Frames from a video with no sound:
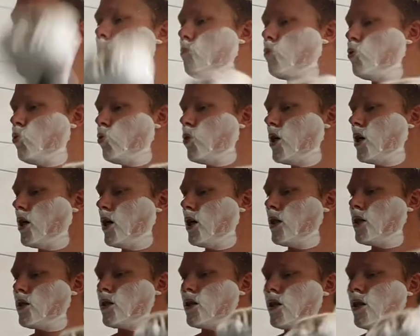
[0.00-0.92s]

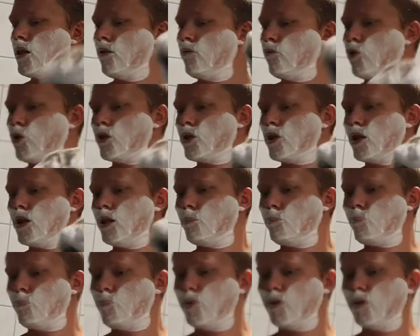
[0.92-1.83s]
Muhle silver tip
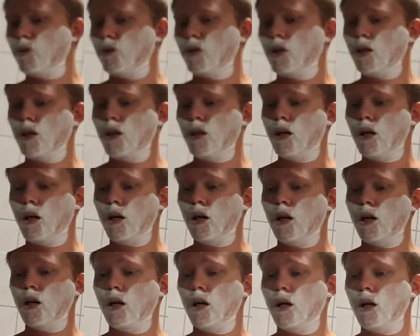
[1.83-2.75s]

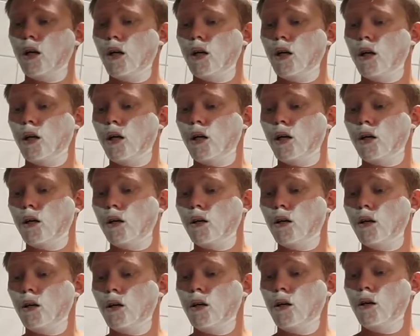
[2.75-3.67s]
uh,
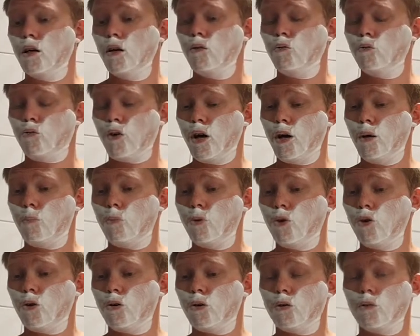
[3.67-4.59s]

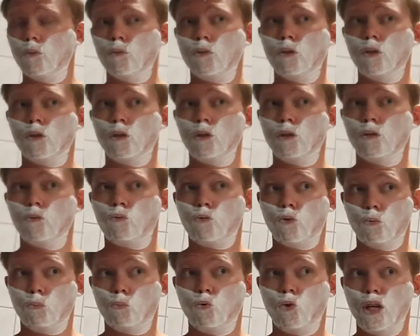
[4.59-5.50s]
fiber
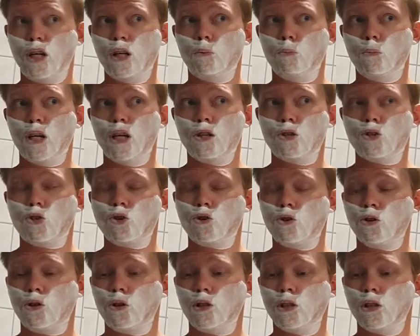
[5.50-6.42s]
from real
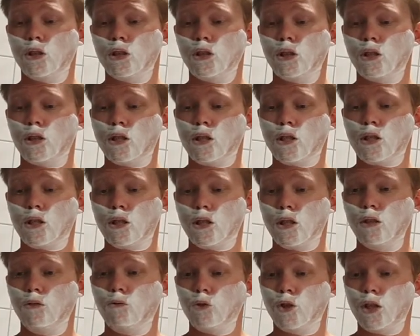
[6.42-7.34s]
badger it's
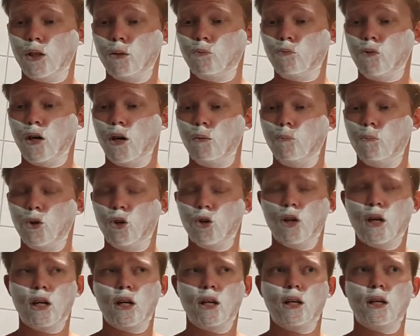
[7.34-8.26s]
silver tip fiber
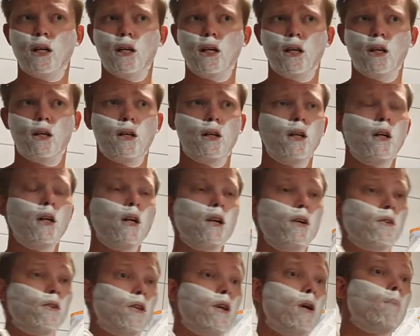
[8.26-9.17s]
uh,
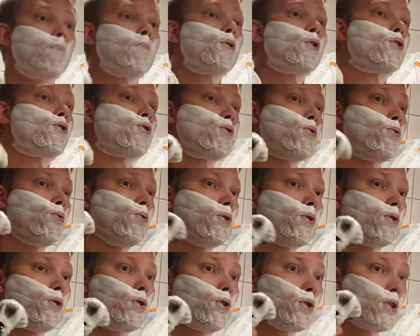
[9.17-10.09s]
number two
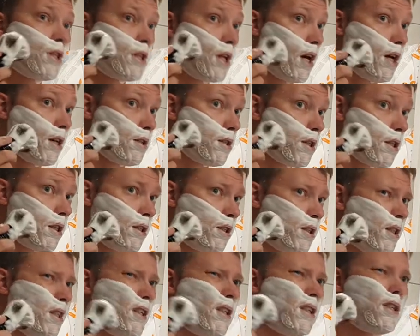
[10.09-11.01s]
knot size I
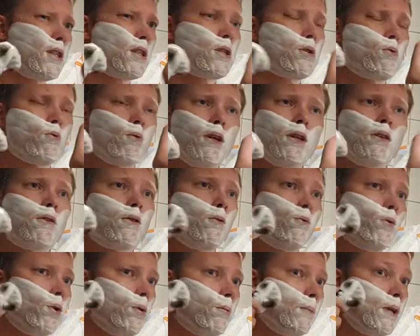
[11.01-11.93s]
think it's
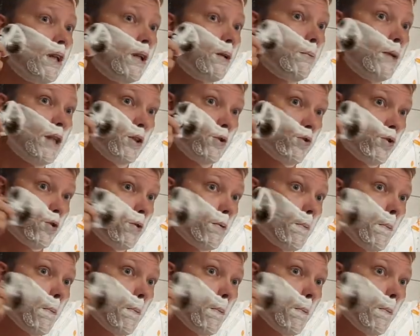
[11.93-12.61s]
21 millimeter